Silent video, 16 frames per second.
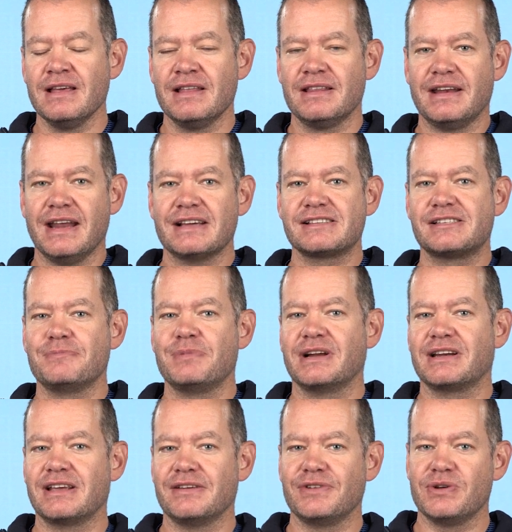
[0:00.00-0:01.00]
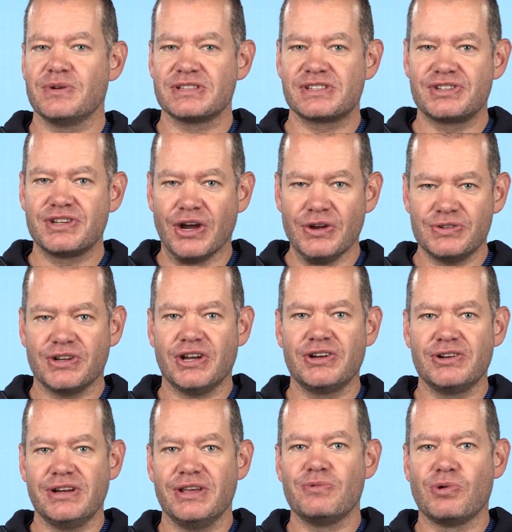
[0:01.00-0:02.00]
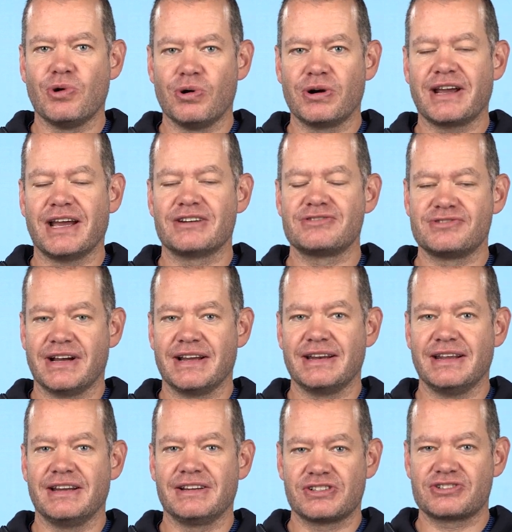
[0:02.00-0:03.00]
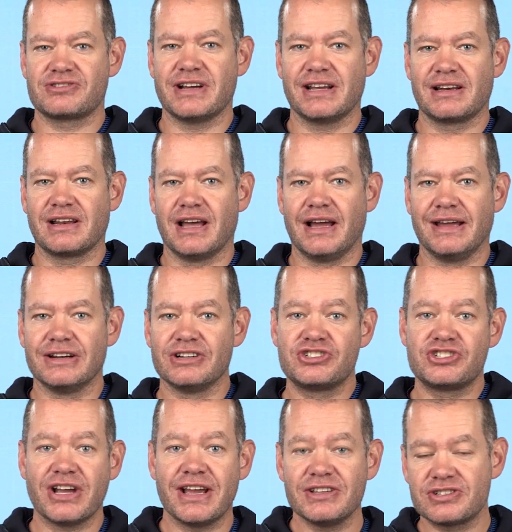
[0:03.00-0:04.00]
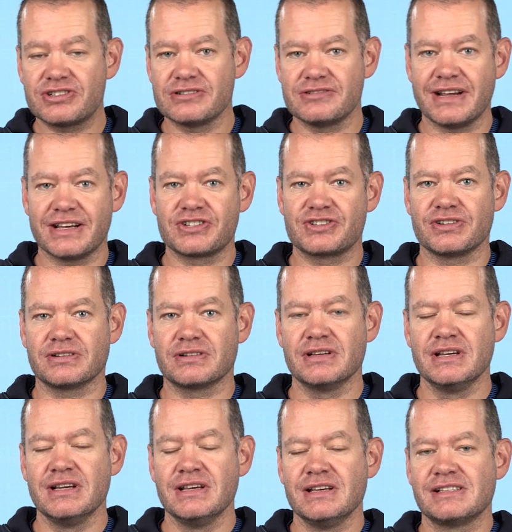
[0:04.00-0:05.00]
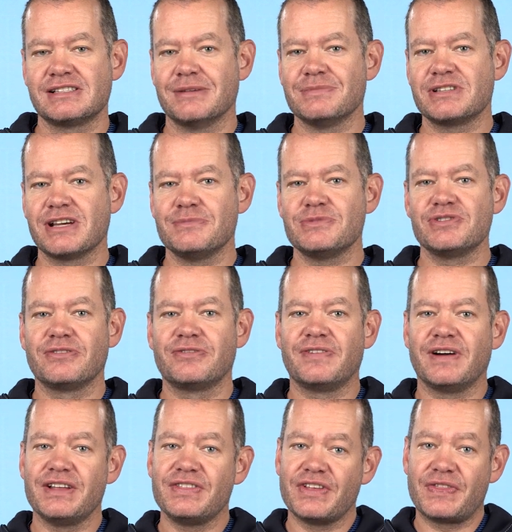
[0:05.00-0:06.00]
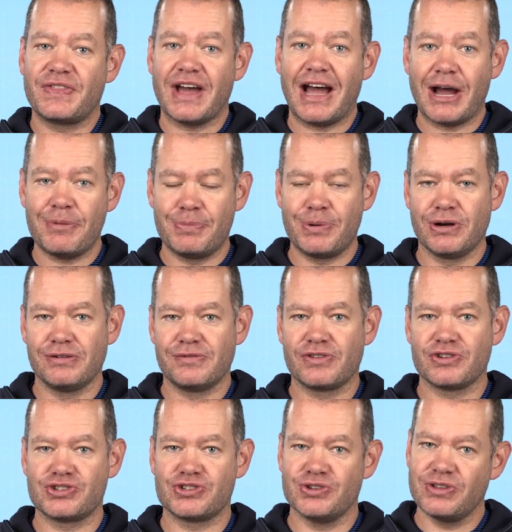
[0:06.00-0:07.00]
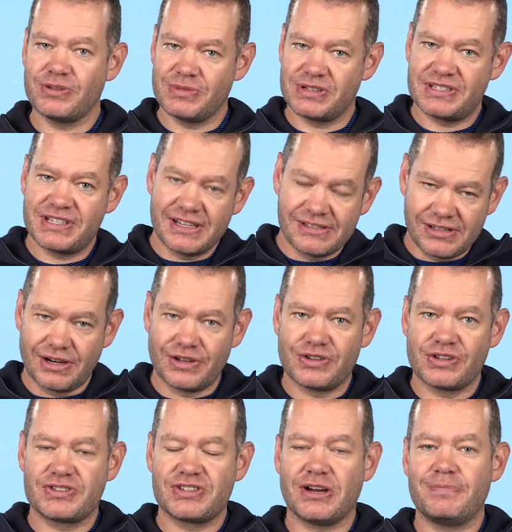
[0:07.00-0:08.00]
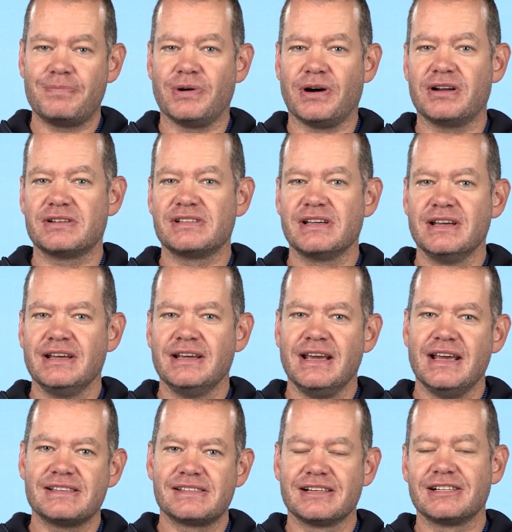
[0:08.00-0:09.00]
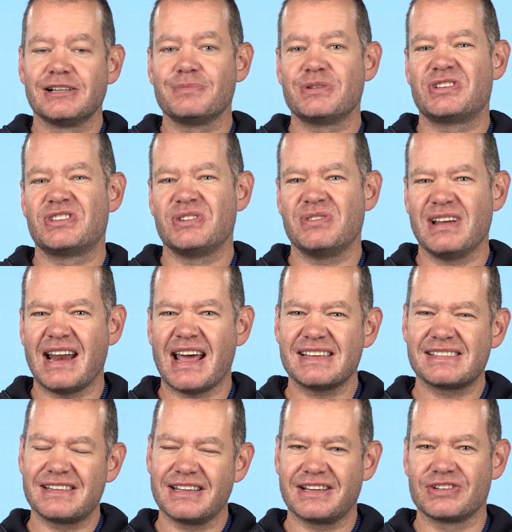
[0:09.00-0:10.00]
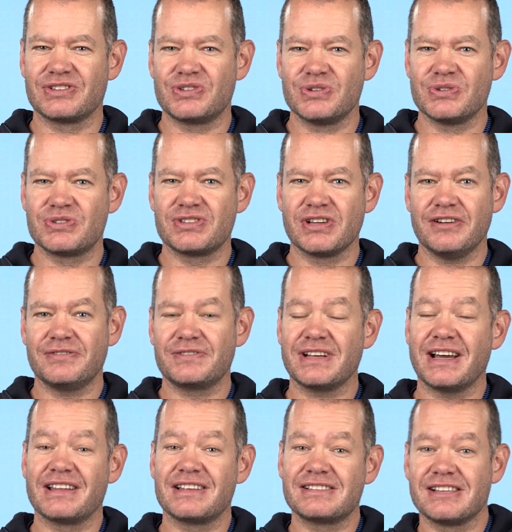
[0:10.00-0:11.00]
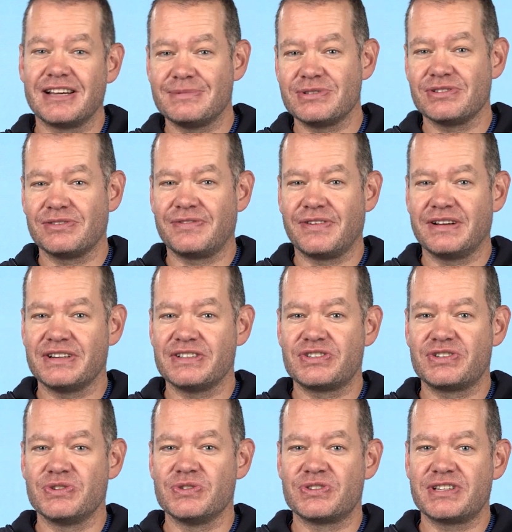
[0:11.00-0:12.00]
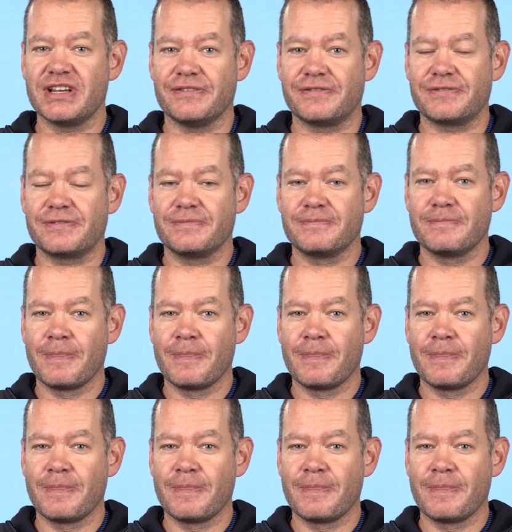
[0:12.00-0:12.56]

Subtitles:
The next tip I'd give you is don't only walk and run in a straight line. Change direction. Sometimes you'll find that the upper of the shoe, the material on the top part, is a little bit too elastic and too soft. Other times you'll find it's too stiff.